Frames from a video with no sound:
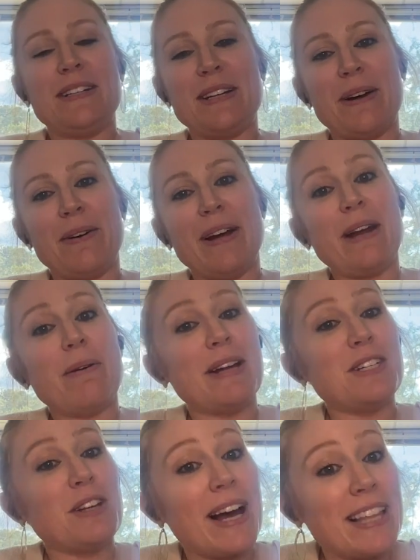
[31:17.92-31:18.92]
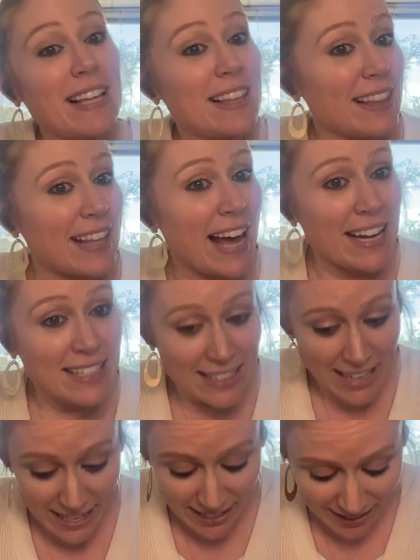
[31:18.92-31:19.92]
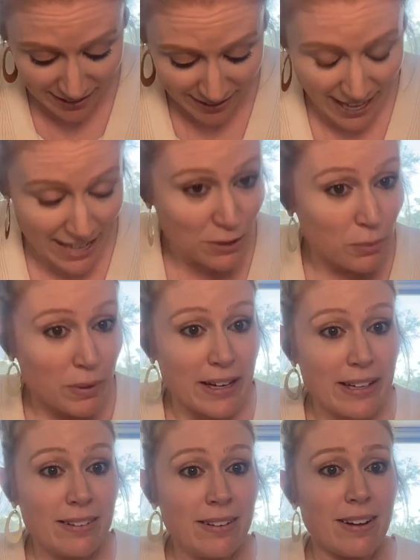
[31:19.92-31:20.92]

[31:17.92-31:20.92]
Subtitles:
so anyway, so I think that that's one.